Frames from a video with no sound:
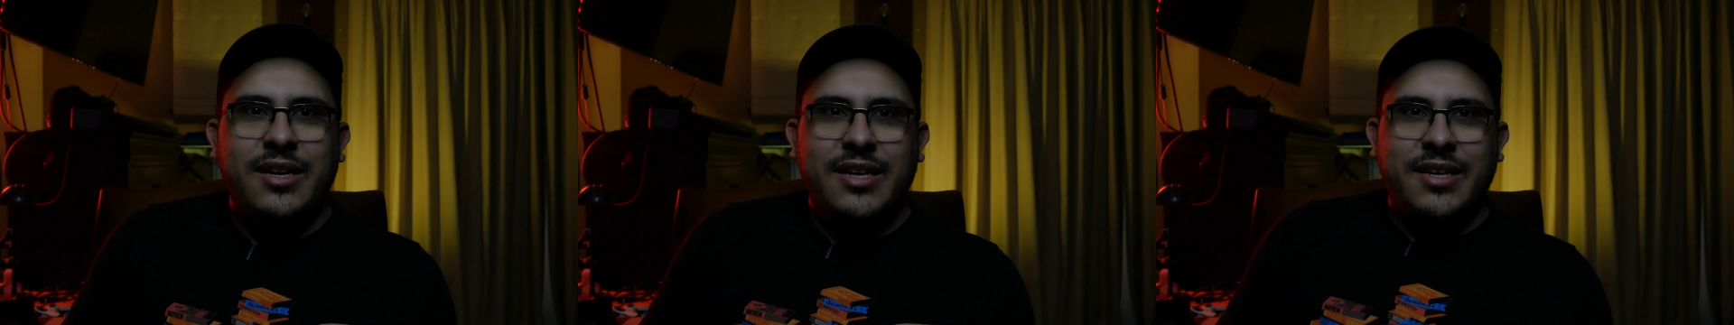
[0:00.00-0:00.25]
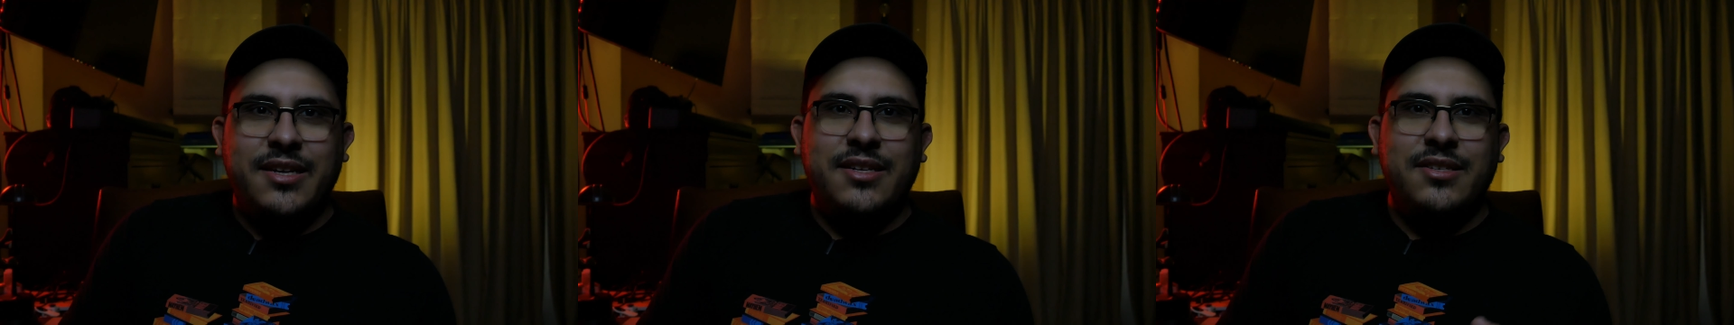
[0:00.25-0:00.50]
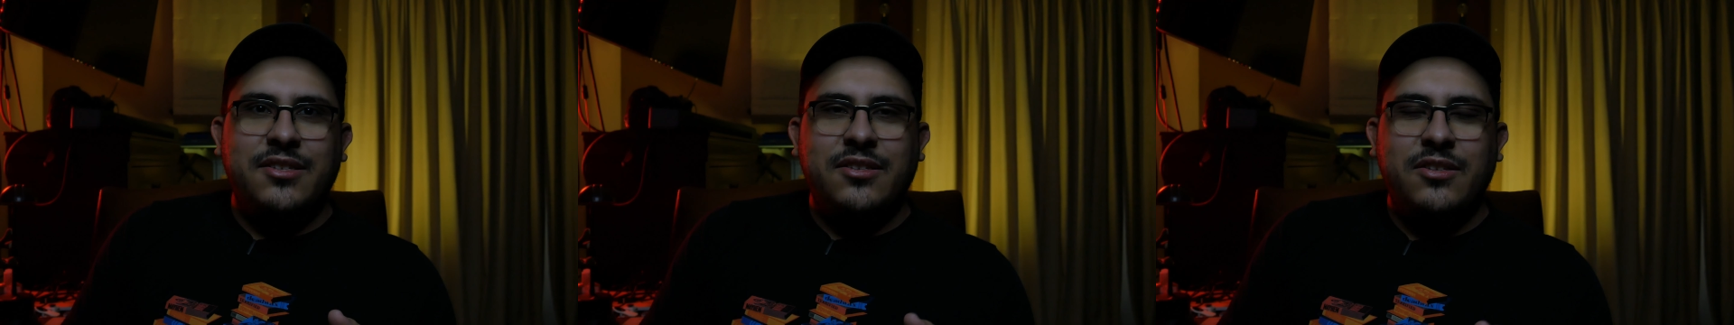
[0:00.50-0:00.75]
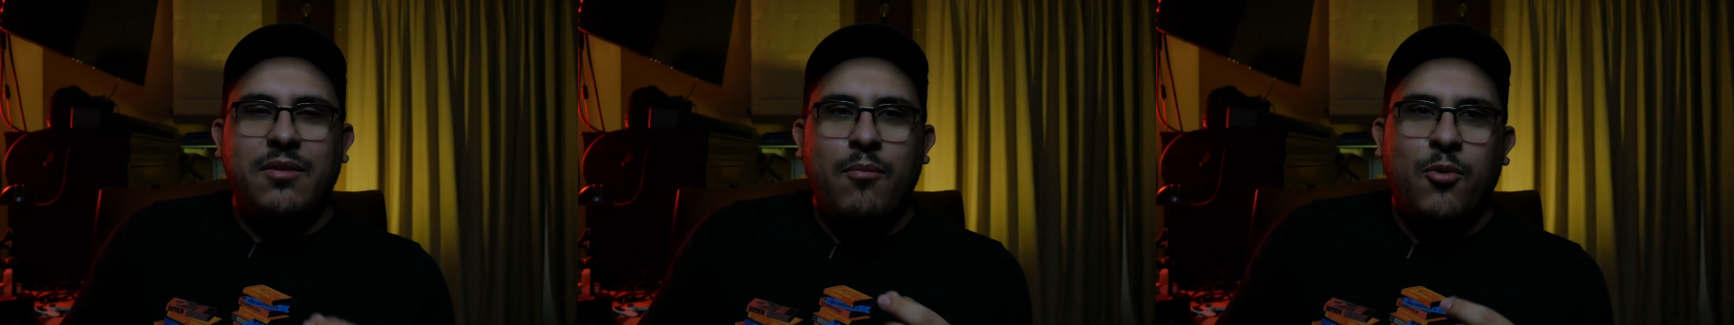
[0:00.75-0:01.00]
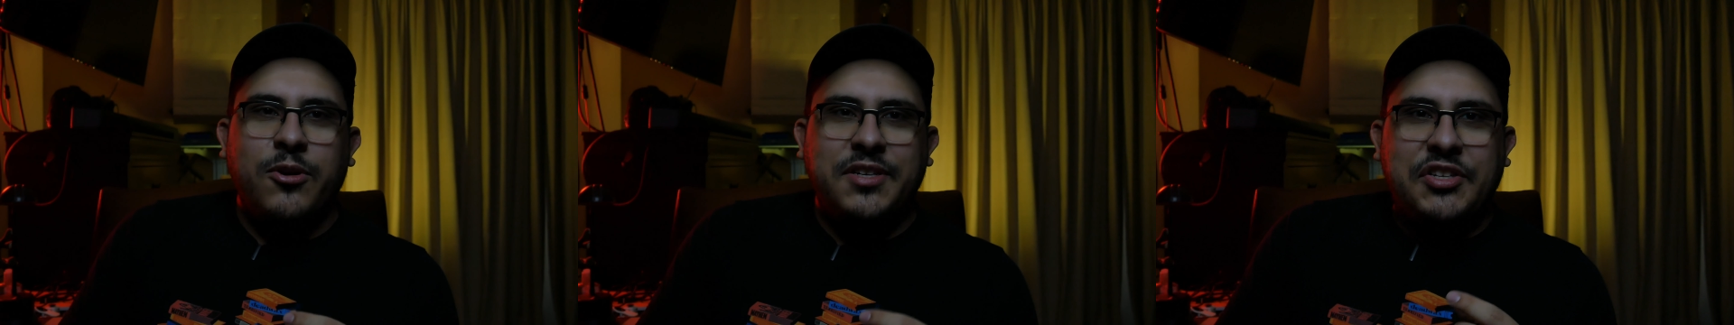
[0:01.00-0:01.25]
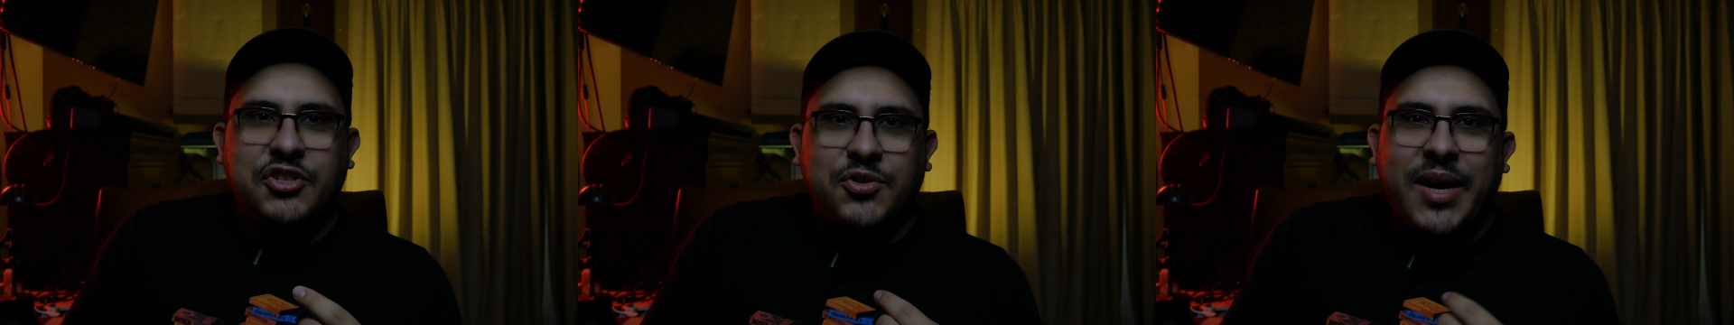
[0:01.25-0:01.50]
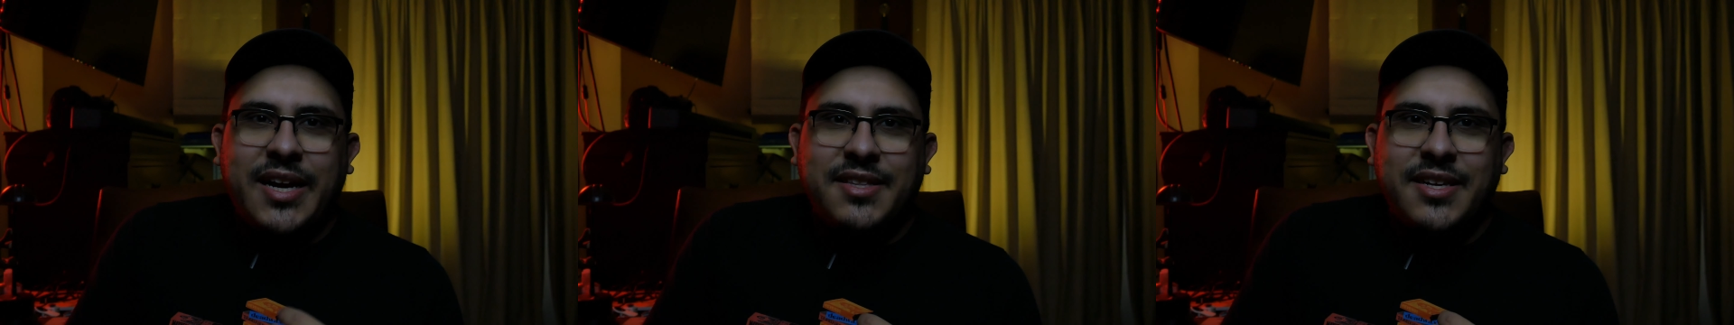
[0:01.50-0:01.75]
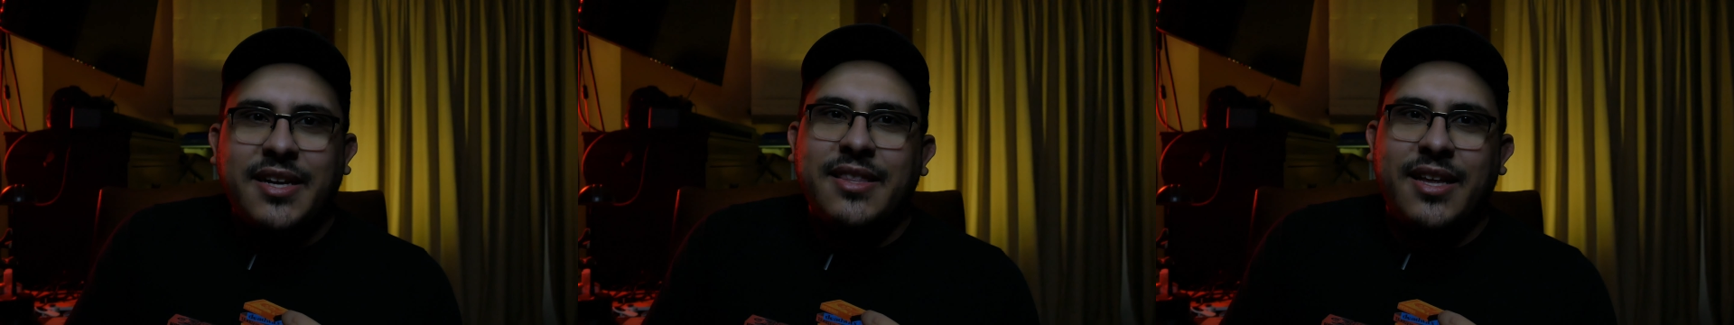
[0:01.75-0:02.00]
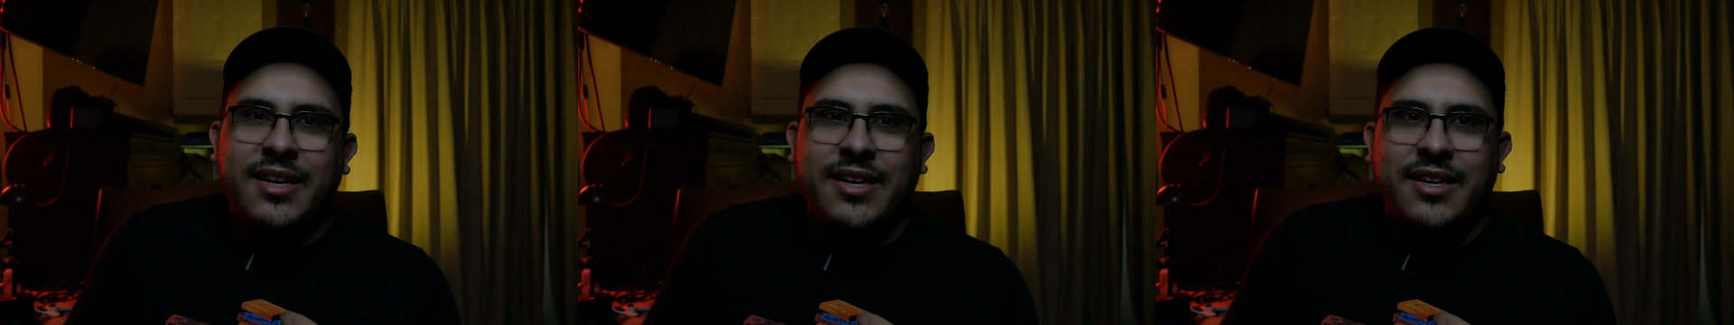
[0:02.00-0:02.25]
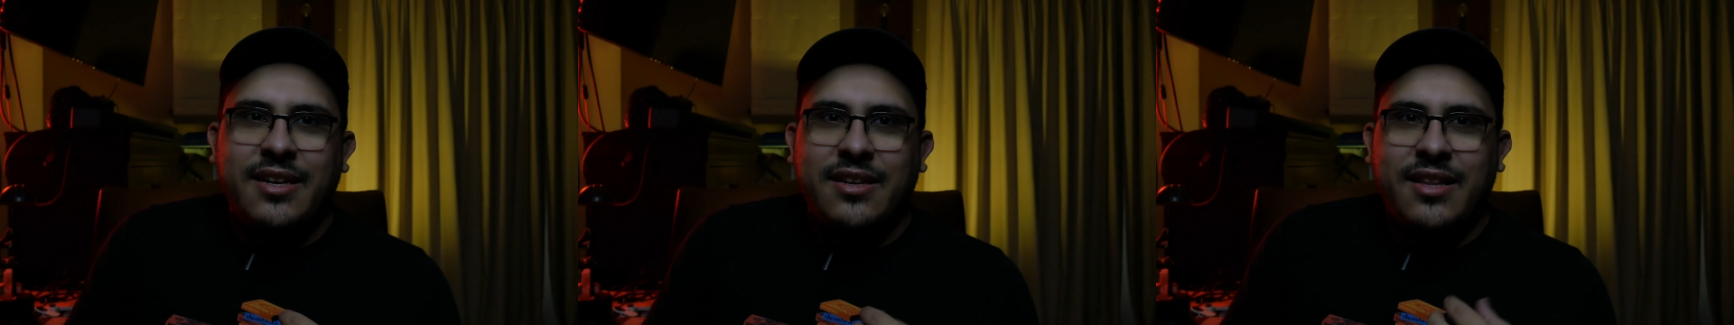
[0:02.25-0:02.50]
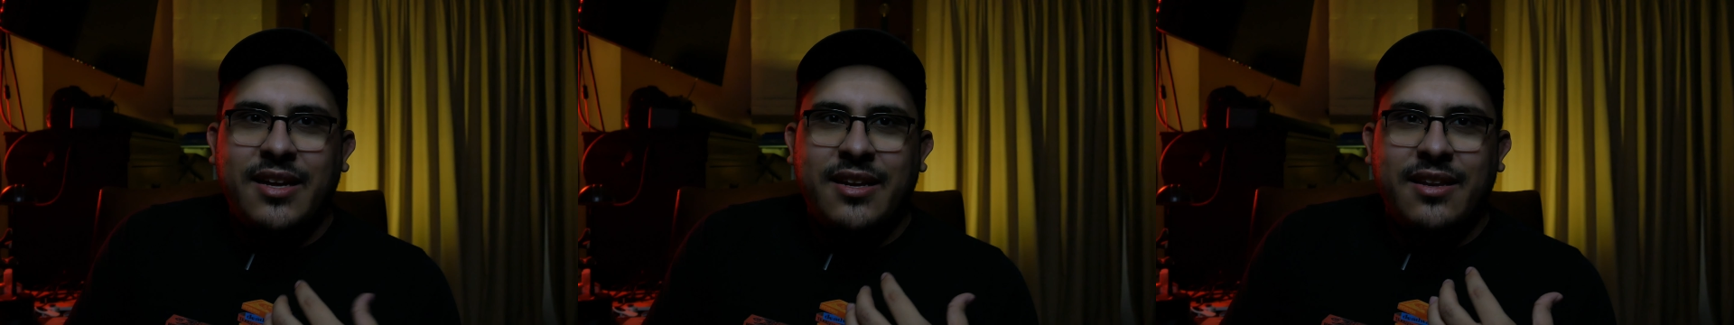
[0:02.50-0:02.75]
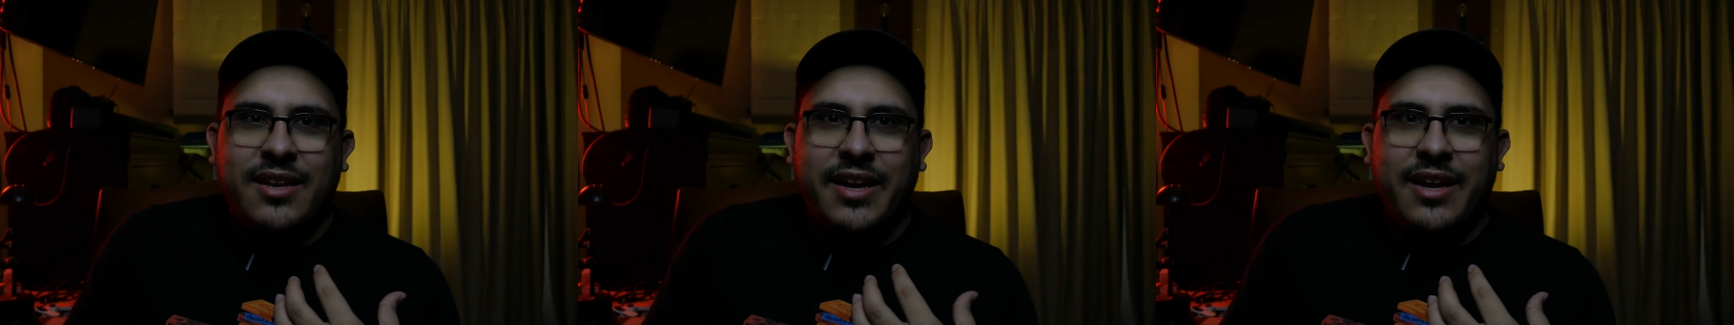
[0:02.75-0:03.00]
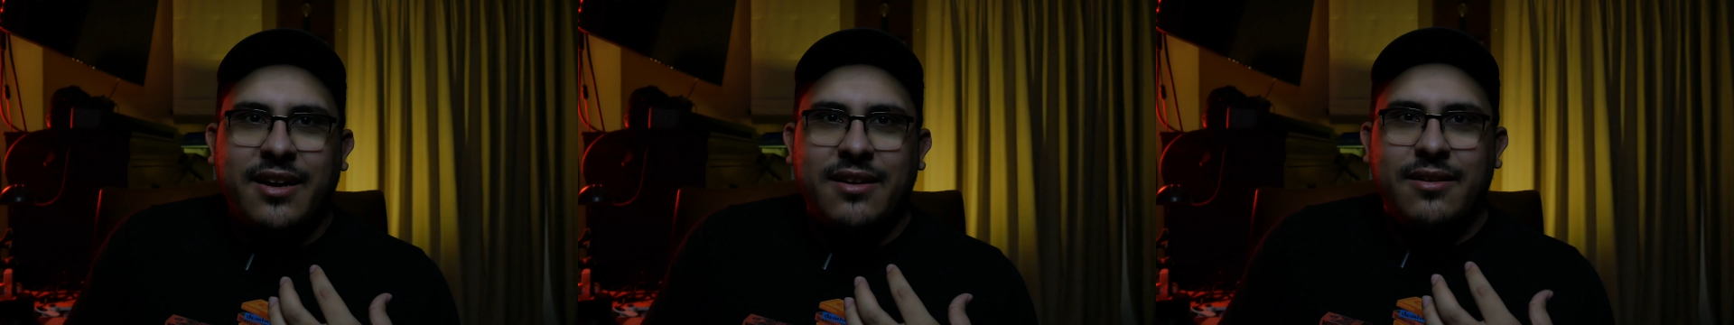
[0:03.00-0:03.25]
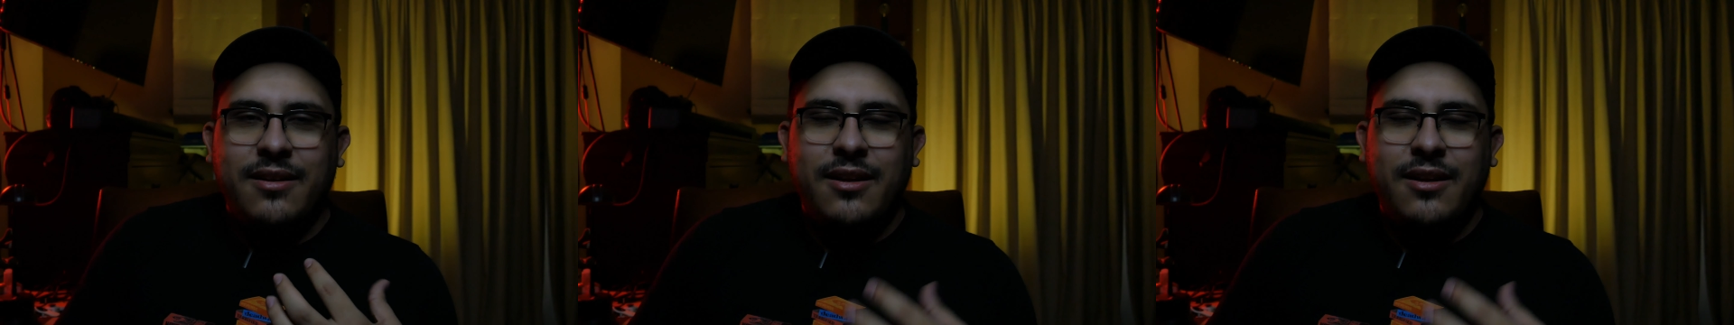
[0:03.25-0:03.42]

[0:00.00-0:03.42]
is more distracting than like